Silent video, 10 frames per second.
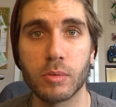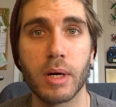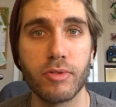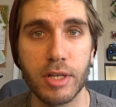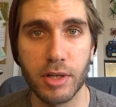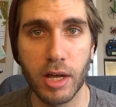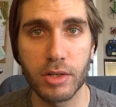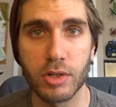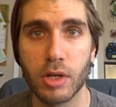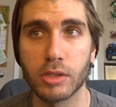or my
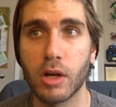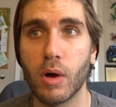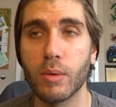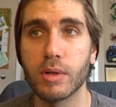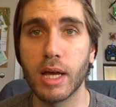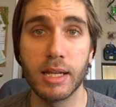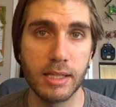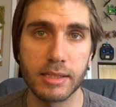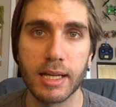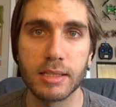research. So I would, and in
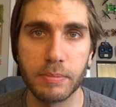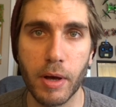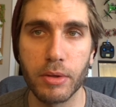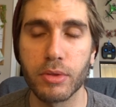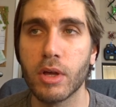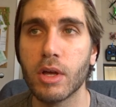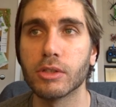this case it's both.